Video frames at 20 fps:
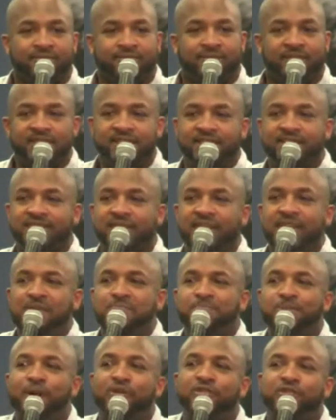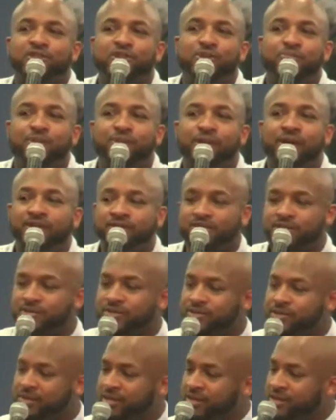And the same person you point
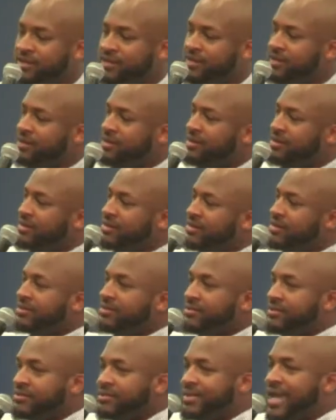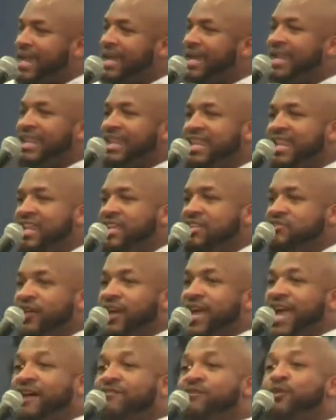to got at least
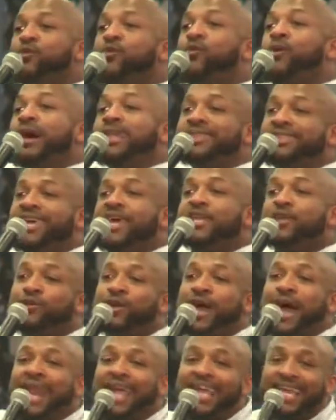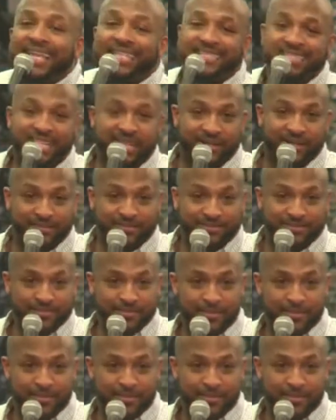for every one thing you got against them.